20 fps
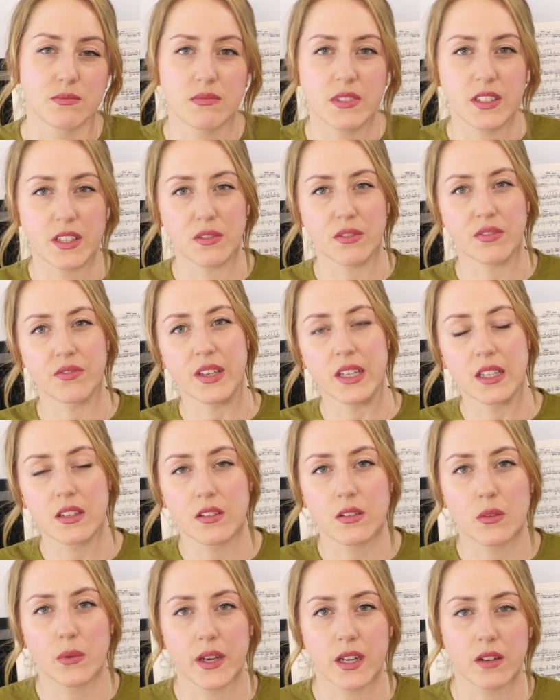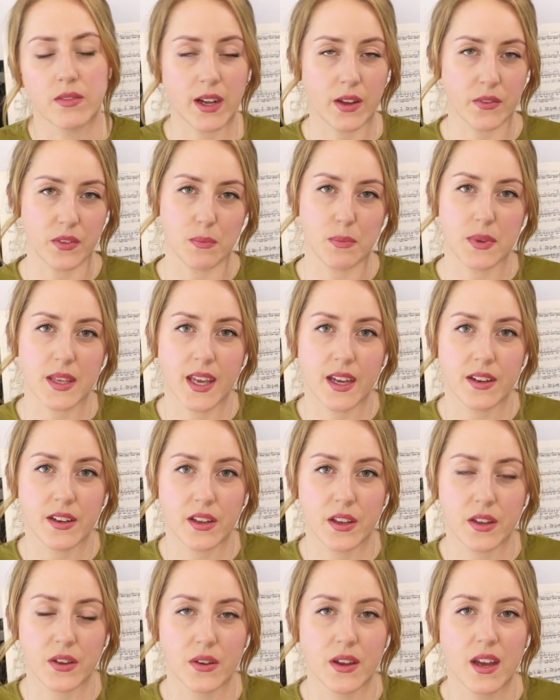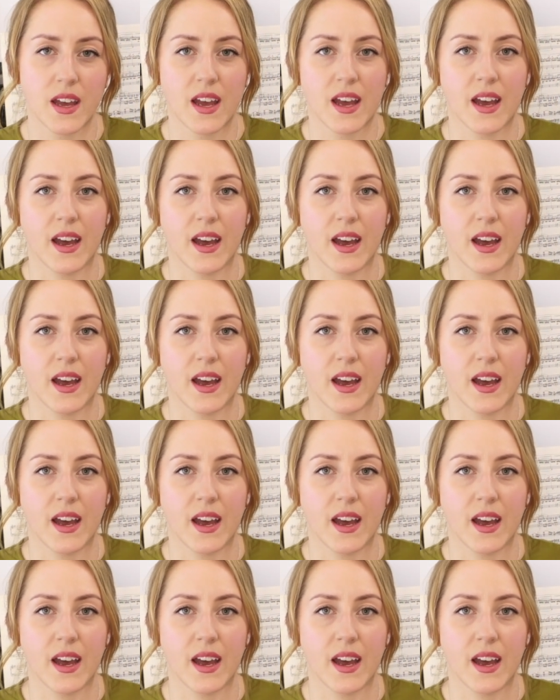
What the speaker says: you know, feeling your way around the piano.